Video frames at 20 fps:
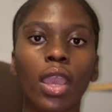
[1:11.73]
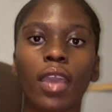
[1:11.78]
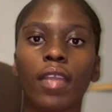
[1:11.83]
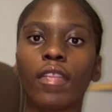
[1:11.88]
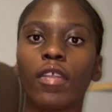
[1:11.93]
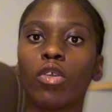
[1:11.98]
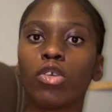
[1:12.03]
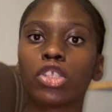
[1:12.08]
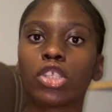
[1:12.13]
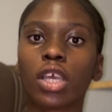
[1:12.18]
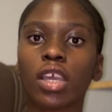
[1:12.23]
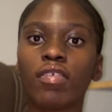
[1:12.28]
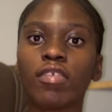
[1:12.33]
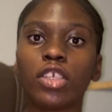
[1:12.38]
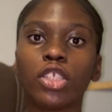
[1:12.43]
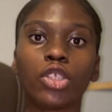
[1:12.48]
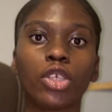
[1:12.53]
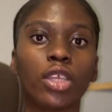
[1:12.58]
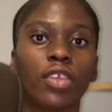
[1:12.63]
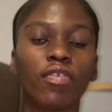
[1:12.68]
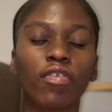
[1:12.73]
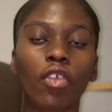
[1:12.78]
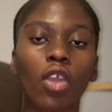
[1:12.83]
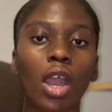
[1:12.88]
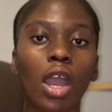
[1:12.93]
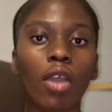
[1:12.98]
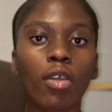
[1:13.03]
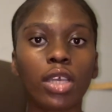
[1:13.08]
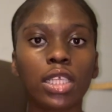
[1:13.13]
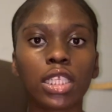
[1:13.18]
They also have a
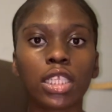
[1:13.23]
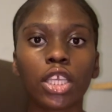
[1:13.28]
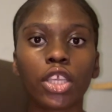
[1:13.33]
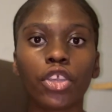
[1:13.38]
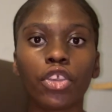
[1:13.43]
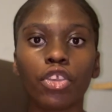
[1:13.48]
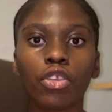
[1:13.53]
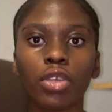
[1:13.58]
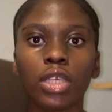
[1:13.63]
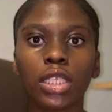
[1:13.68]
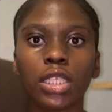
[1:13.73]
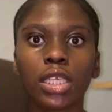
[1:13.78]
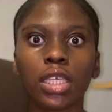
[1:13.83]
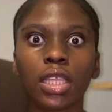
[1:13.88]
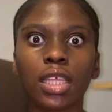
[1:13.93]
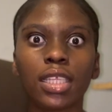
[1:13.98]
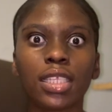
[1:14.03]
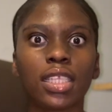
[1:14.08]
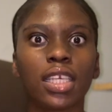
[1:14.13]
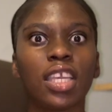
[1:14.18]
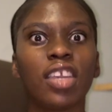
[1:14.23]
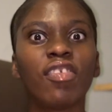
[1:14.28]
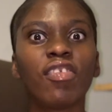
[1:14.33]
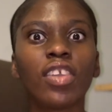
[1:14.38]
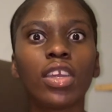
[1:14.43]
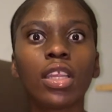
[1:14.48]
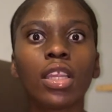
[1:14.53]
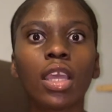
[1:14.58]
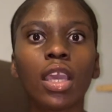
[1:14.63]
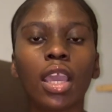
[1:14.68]
24-hour security. There's
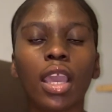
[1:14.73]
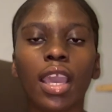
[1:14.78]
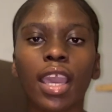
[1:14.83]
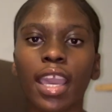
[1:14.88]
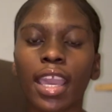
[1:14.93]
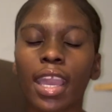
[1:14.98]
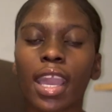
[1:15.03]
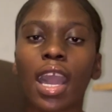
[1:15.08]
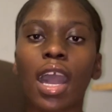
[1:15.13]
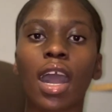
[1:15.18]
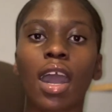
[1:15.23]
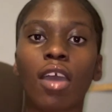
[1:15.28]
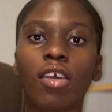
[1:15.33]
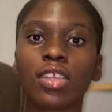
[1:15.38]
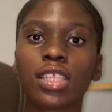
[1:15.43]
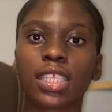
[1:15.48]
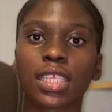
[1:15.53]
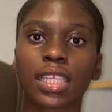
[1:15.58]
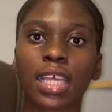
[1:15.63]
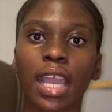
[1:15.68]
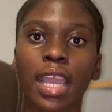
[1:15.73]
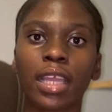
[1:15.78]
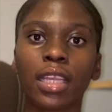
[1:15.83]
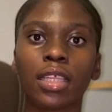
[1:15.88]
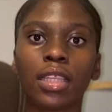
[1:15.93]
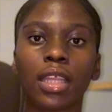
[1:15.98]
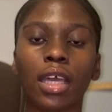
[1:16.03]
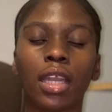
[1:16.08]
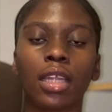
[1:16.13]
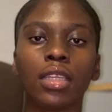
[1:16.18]
even a car
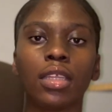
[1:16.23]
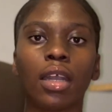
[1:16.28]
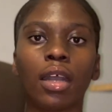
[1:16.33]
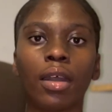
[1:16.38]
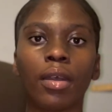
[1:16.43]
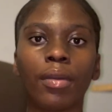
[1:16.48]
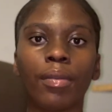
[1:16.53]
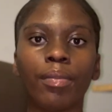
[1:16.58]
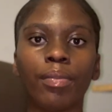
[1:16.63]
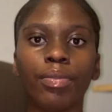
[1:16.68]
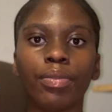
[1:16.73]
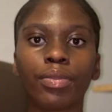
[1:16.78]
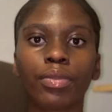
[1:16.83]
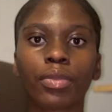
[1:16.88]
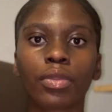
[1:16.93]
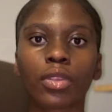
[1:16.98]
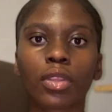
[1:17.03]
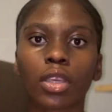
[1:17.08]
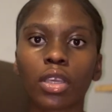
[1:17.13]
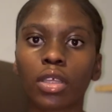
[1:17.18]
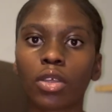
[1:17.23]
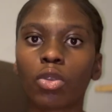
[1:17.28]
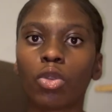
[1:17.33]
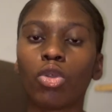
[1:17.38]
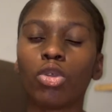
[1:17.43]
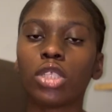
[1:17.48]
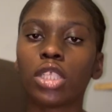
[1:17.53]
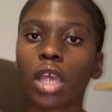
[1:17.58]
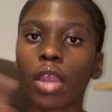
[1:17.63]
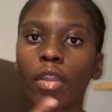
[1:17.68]
outside that
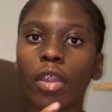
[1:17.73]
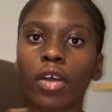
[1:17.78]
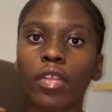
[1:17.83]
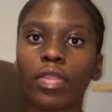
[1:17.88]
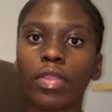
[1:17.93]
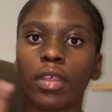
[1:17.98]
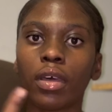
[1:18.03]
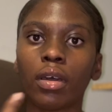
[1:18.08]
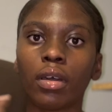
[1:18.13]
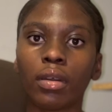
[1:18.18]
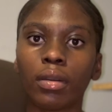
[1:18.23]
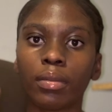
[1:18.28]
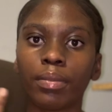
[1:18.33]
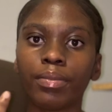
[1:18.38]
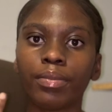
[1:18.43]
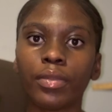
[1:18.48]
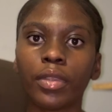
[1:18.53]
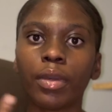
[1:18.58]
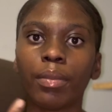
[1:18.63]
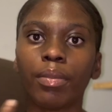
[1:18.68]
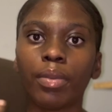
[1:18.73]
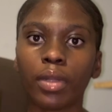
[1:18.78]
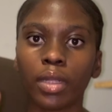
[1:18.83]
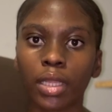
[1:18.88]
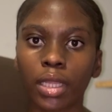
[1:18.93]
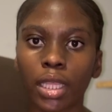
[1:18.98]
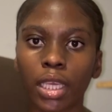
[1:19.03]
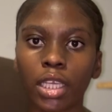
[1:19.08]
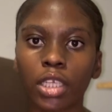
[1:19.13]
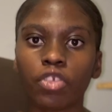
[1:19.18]
goes around the
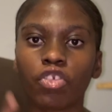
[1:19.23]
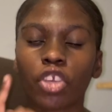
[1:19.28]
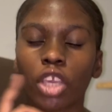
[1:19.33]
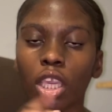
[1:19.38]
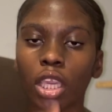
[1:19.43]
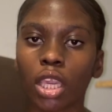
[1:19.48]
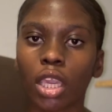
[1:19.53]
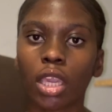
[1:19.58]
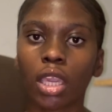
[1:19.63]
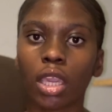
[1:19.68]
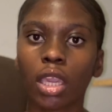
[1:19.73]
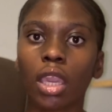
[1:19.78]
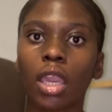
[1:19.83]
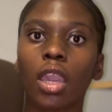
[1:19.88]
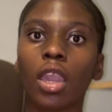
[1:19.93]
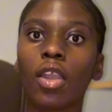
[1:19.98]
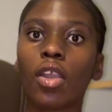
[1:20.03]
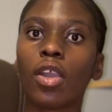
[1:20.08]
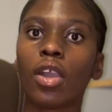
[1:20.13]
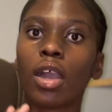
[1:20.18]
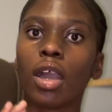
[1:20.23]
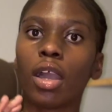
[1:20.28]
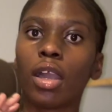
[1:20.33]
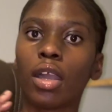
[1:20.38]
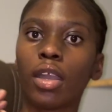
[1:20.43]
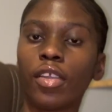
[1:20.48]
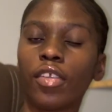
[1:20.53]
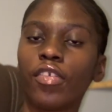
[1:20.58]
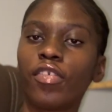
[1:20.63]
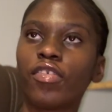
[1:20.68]
building checking
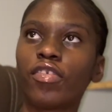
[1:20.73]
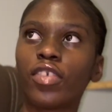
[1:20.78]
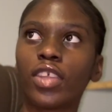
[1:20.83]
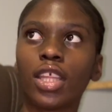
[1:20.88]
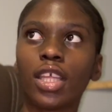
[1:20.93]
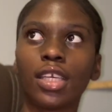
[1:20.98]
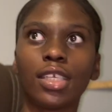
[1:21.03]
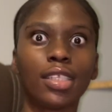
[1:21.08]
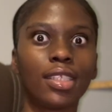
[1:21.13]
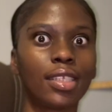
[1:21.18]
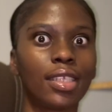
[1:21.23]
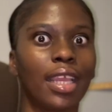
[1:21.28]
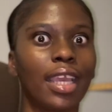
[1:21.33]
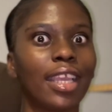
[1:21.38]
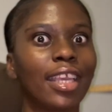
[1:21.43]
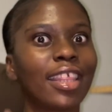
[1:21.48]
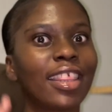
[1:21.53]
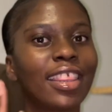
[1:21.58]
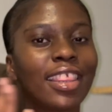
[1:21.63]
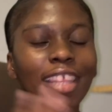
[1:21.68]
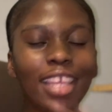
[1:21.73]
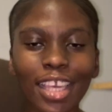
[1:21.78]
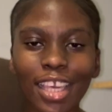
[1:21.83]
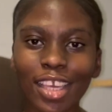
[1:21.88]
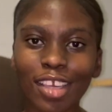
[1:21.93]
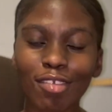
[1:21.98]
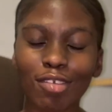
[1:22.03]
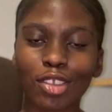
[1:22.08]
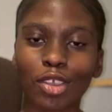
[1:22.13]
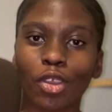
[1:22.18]
if there's like
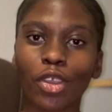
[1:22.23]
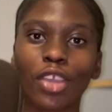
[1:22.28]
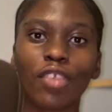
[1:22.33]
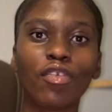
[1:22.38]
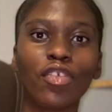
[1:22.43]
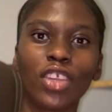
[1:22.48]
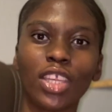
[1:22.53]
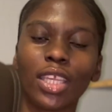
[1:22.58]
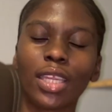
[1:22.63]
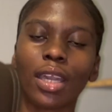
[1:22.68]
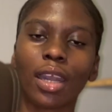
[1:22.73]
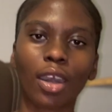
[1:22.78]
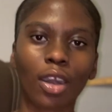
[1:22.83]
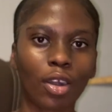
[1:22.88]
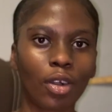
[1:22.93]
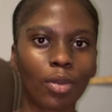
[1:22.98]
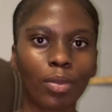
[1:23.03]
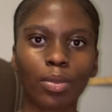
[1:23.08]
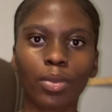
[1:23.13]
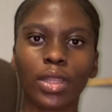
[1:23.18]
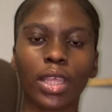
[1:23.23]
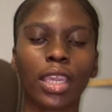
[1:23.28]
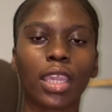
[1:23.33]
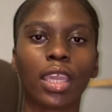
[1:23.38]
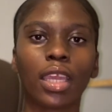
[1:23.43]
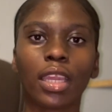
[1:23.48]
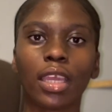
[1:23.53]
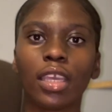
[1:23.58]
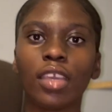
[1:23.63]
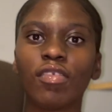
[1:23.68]
thieves or if you need help. They
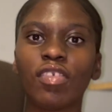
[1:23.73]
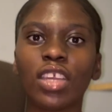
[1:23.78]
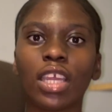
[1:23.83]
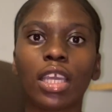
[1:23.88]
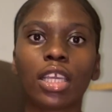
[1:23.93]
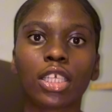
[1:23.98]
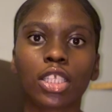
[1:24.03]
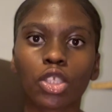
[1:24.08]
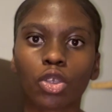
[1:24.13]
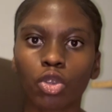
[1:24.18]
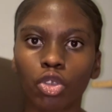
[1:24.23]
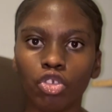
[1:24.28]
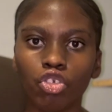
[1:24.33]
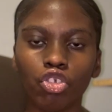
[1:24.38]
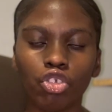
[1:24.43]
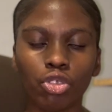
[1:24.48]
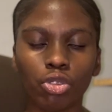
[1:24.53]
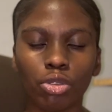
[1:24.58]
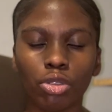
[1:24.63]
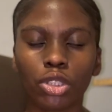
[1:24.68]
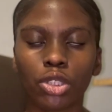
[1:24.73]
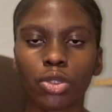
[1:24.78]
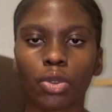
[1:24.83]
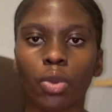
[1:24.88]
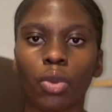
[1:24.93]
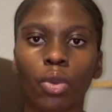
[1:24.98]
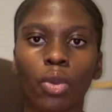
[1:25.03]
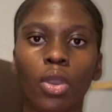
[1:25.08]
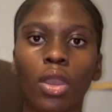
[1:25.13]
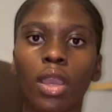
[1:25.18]
can even escort you.
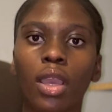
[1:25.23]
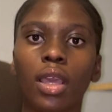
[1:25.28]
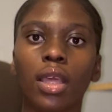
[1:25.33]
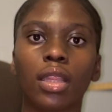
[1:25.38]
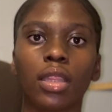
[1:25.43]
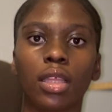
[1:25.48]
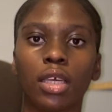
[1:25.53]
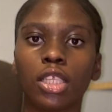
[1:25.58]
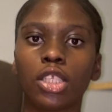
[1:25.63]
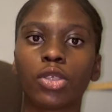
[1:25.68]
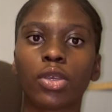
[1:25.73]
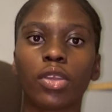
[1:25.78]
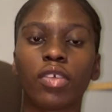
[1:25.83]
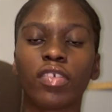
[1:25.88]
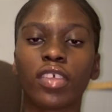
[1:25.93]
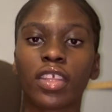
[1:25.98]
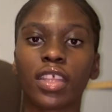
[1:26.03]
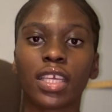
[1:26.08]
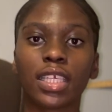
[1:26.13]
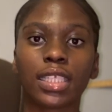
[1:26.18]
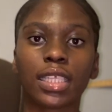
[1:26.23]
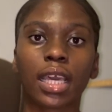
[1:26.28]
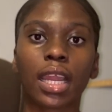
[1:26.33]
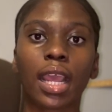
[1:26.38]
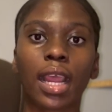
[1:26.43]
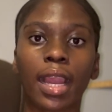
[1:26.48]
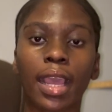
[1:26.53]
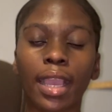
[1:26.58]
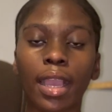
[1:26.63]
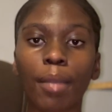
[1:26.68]
So that's one of the things that I
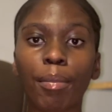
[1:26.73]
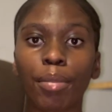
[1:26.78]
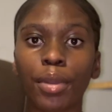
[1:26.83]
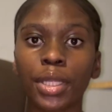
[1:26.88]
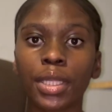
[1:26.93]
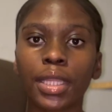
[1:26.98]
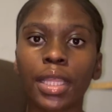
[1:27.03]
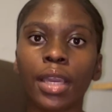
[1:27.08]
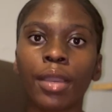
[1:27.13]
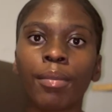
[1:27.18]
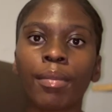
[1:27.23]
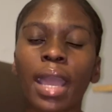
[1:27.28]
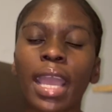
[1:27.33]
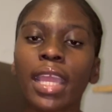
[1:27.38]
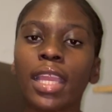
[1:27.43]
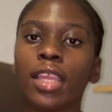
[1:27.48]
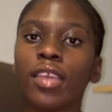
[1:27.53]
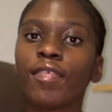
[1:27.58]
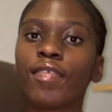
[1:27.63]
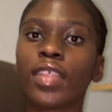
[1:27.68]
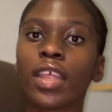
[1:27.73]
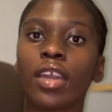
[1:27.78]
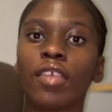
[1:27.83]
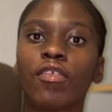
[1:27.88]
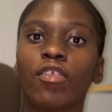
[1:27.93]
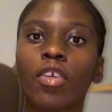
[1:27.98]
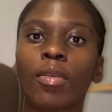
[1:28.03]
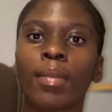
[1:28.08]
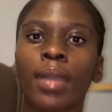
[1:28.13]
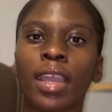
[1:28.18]
like about them. I lived there
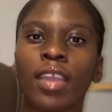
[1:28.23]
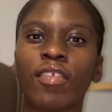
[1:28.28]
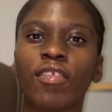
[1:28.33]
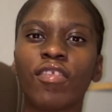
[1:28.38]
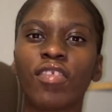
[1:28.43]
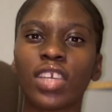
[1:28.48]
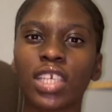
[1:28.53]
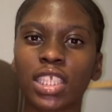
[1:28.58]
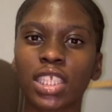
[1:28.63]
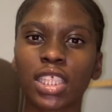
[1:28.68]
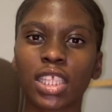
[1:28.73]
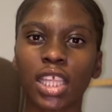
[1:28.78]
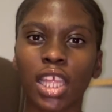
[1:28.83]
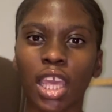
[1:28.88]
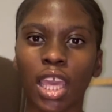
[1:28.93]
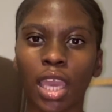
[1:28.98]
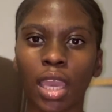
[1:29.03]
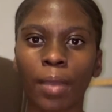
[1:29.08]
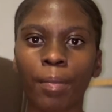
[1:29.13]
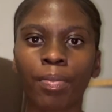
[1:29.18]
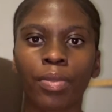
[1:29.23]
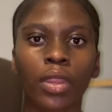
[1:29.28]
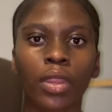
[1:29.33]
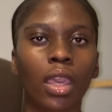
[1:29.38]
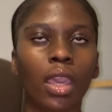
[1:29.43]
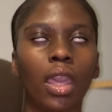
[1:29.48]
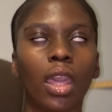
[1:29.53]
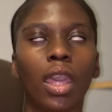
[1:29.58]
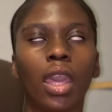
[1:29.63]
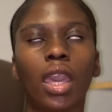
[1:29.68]
for my first year
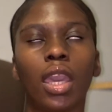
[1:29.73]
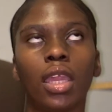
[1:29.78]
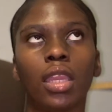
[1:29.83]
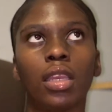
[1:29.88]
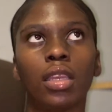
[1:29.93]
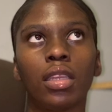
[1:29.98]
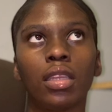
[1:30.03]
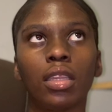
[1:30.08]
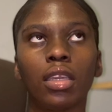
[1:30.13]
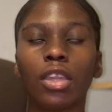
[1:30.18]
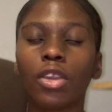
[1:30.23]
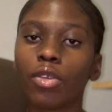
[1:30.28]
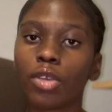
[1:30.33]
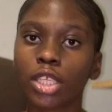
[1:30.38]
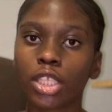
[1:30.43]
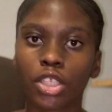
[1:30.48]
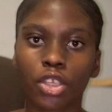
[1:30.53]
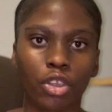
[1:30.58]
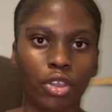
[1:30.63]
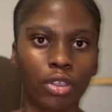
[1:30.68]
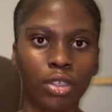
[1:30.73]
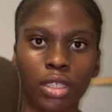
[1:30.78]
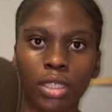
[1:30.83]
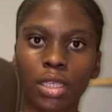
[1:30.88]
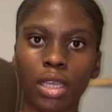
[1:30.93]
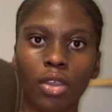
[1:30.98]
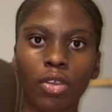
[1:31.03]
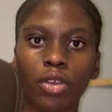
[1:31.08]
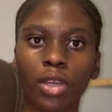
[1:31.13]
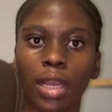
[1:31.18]
and it was good.
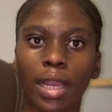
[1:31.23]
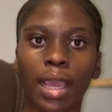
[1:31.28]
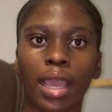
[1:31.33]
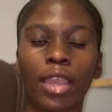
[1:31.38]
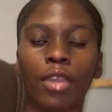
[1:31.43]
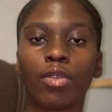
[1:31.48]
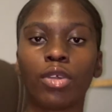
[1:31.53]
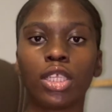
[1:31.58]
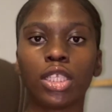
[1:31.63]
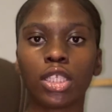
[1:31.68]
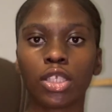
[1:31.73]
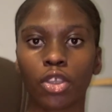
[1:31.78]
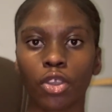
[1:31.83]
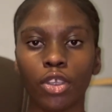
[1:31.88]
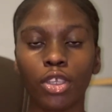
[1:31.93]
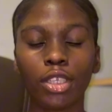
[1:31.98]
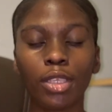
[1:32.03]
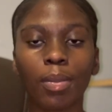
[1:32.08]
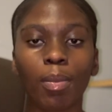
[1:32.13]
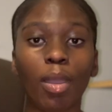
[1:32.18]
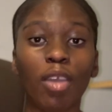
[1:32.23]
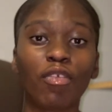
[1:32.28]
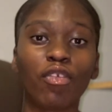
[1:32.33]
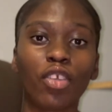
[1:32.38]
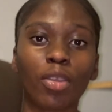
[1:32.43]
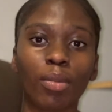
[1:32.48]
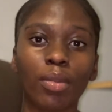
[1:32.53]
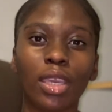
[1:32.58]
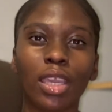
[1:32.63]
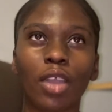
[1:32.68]
I won't lie, it was good, but for
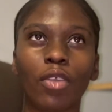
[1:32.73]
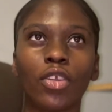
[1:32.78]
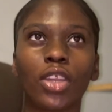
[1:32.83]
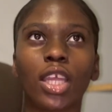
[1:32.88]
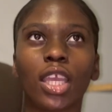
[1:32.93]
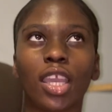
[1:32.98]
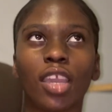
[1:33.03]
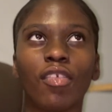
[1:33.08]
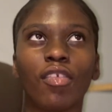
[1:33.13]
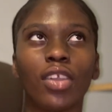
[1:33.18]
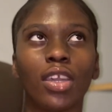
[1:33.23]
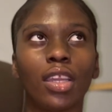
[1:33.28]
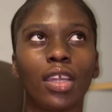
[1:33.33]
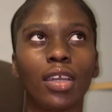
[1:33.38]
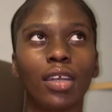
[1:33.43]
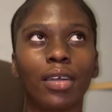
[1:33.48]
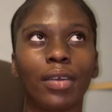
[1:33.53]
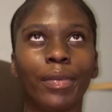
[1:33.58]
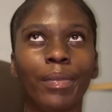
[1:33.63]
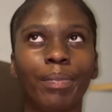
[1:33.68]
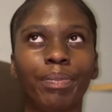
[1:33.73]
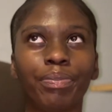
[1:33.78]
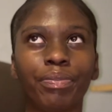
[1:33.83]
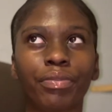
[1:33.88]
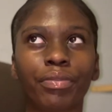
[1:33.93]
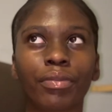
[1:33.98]
me I would give it a